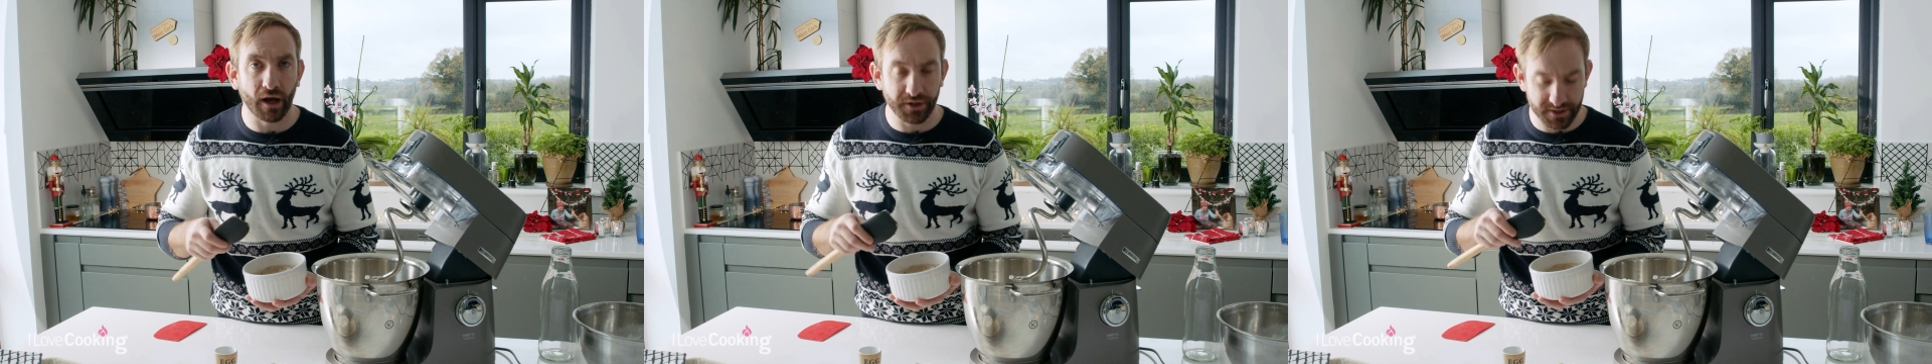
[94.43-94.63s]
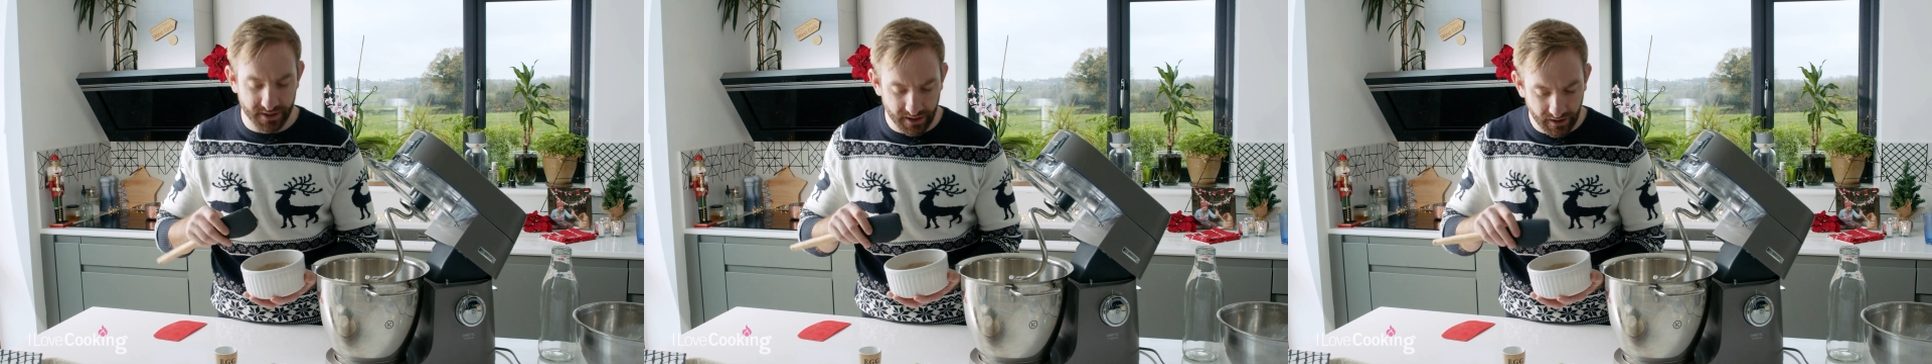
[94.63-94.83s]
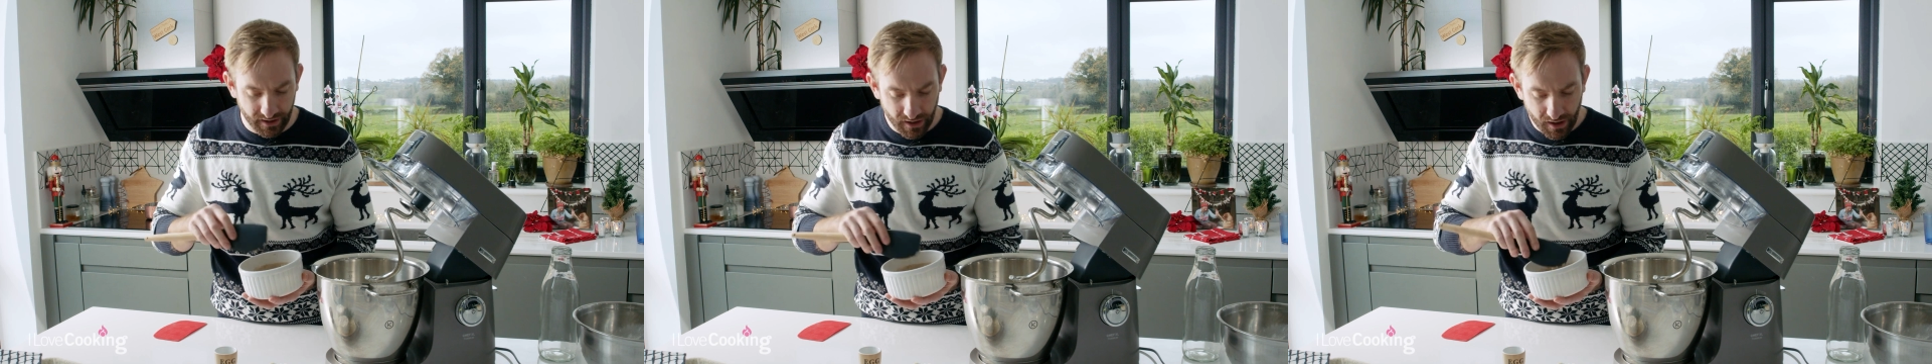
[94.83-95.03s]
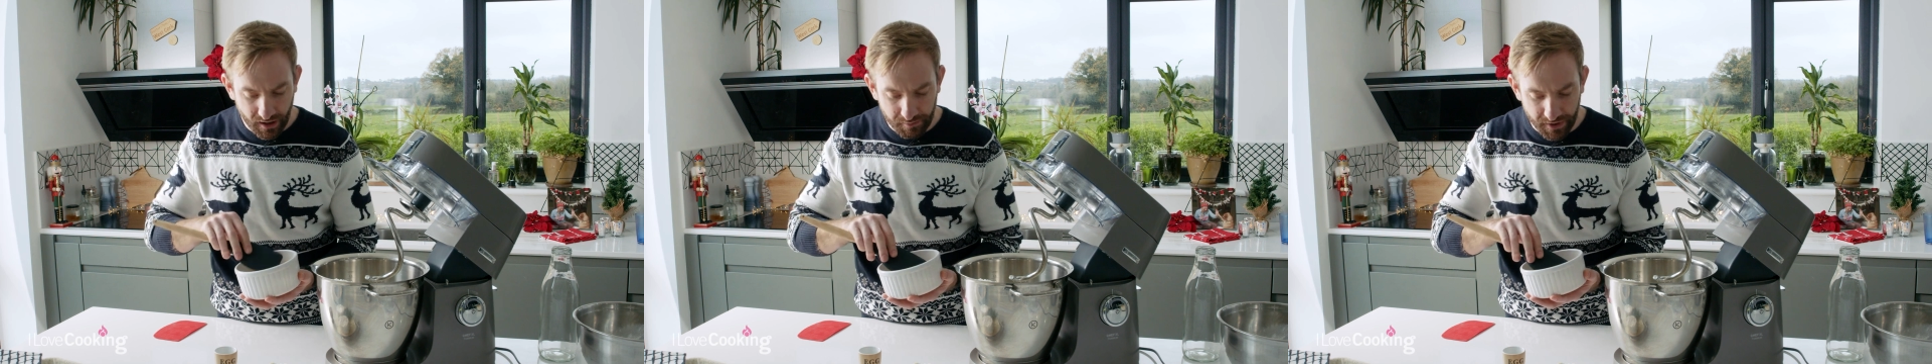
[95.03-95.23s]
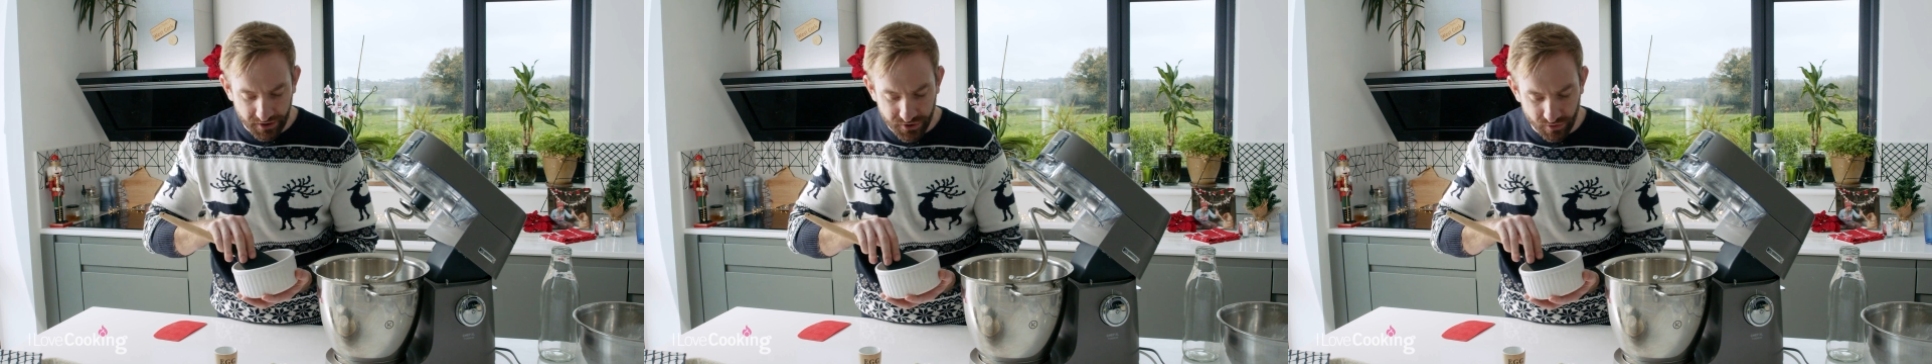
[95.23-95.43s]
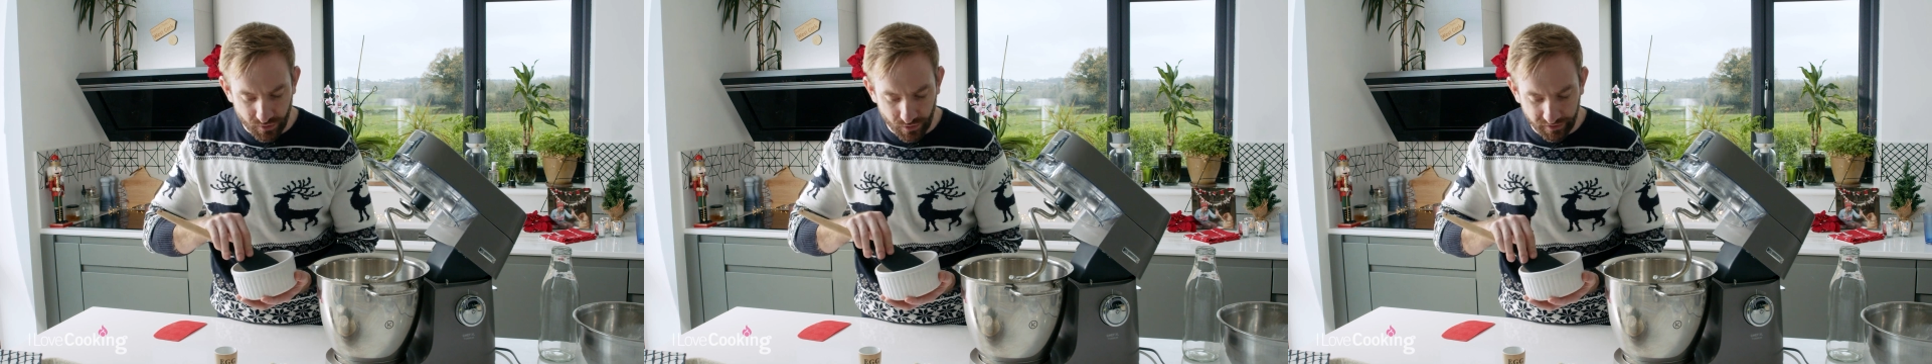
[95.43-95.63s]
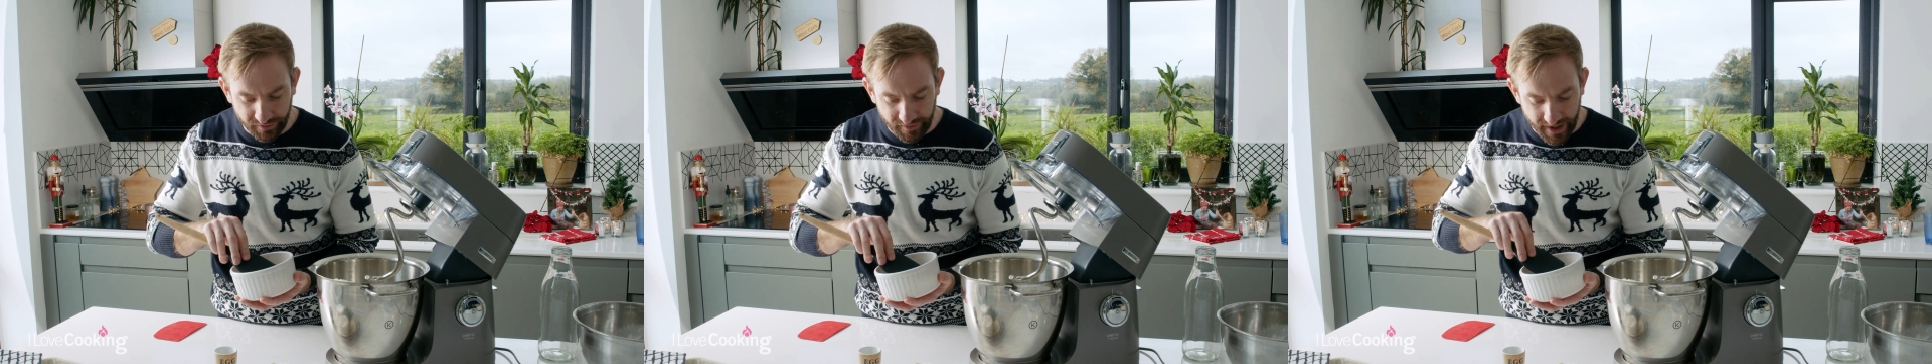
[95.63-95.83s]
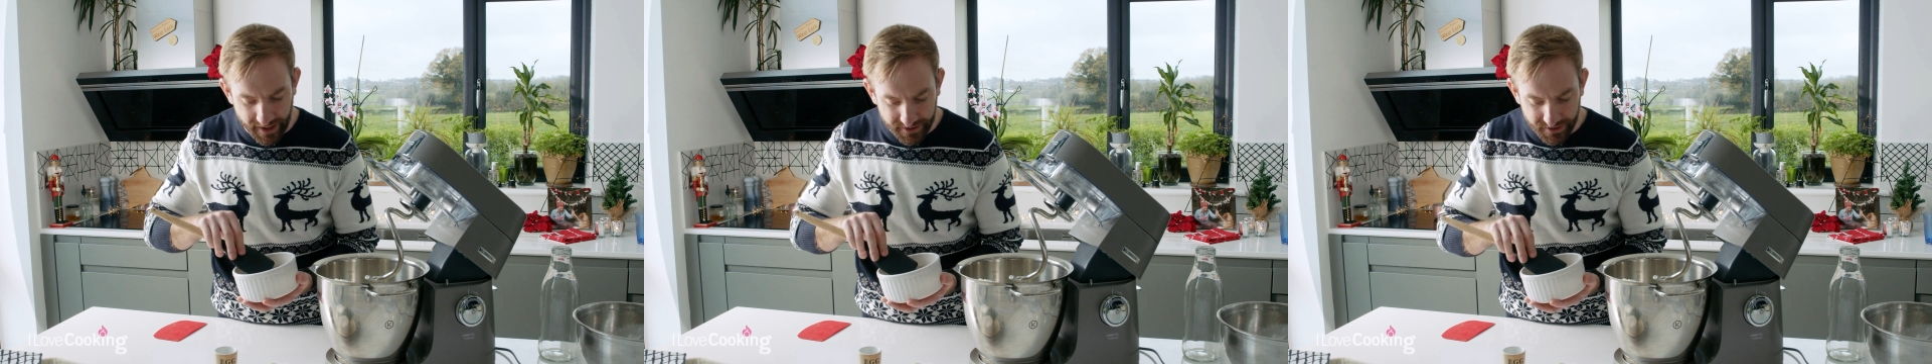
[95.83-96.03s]
I just kind of made sure it was
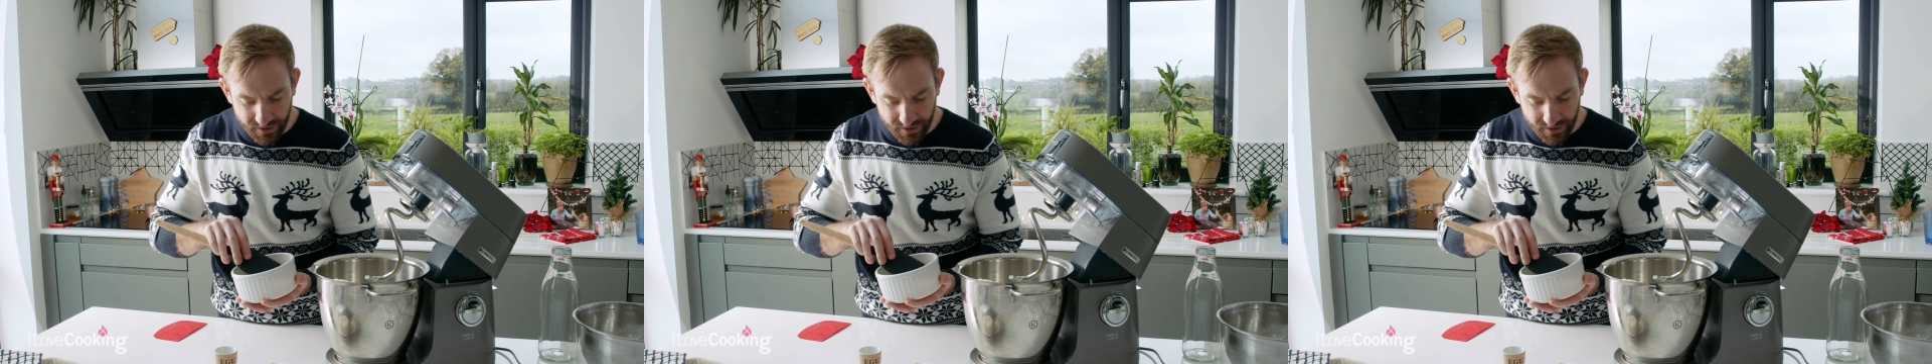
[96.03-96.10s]
fed,